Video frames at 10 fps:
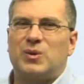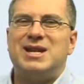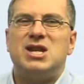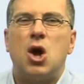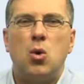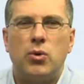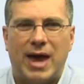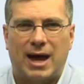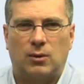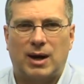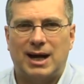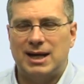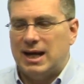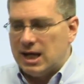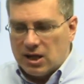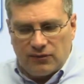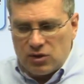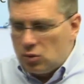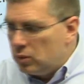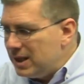we know that, right? If
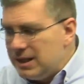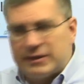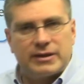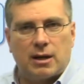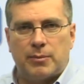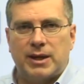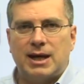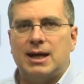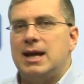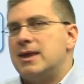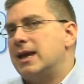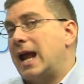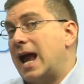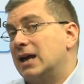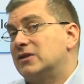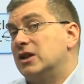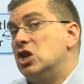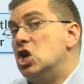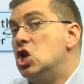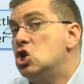you read something that has
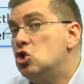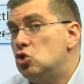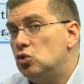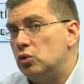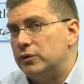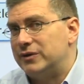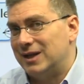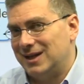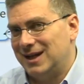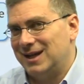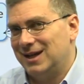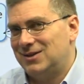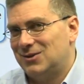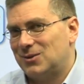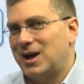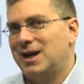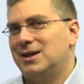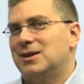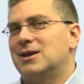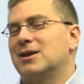news in it,
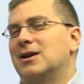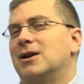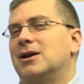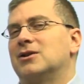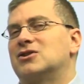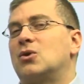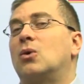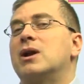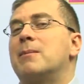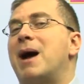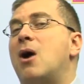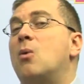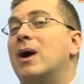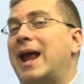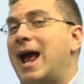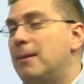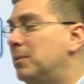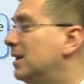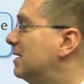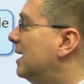right? The story about what
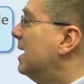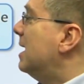happened,